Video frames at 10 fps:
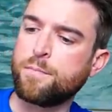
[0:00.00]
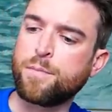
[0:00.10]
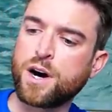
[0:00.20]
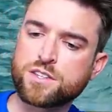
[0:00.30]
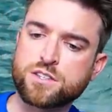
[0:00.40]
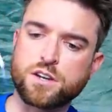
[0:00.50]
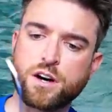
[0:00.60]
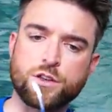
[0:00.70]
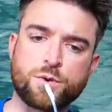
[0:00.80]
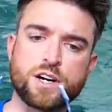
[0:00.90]
But
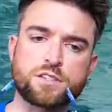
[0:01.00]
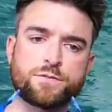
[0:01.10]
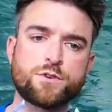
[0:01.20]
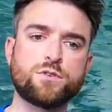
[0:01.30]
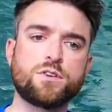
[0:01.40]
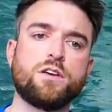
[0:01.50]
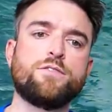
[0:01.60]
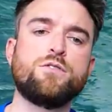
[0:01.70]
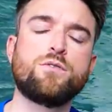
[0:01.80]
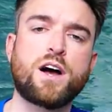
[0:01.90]
otherwise, if
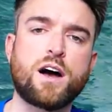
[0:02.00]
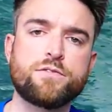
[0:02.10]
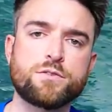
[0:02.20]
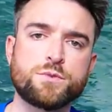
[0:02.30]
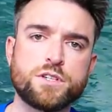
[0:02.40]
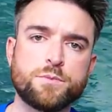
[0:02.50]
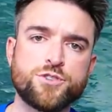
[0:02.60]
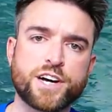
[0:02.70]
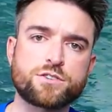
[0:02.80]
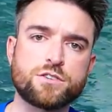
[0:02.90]
you don't have a real
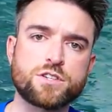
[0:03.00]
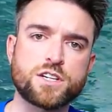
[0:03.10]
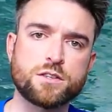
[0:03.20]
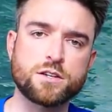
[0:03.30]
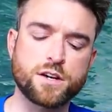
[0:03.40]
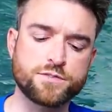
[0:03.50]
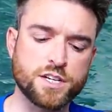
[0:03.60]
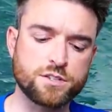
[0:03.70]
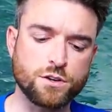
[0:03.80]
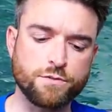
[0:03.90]
objection to anything I've
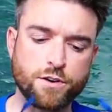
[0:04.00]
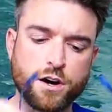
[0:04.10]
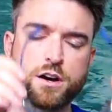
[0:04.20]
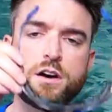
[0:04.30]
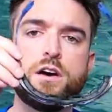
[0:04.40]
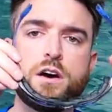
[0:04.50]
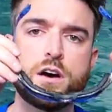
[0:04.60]
said so far,